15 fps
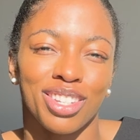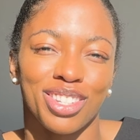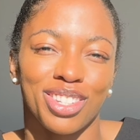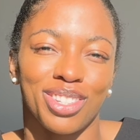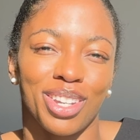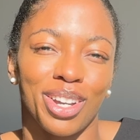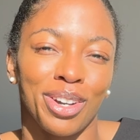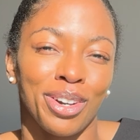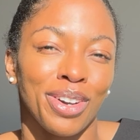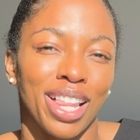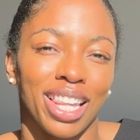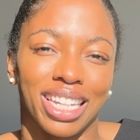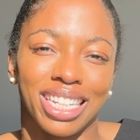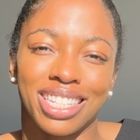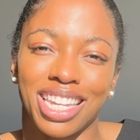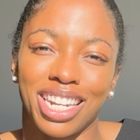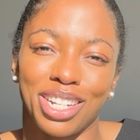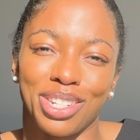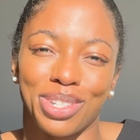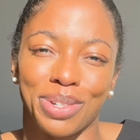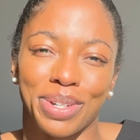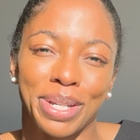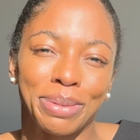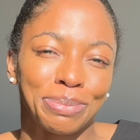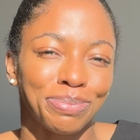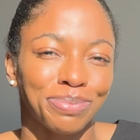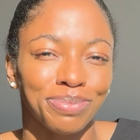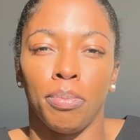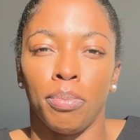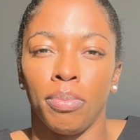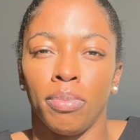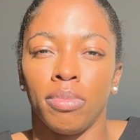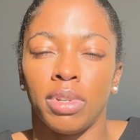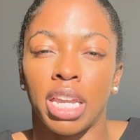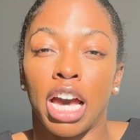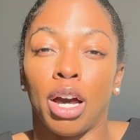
So let's get into it. Now,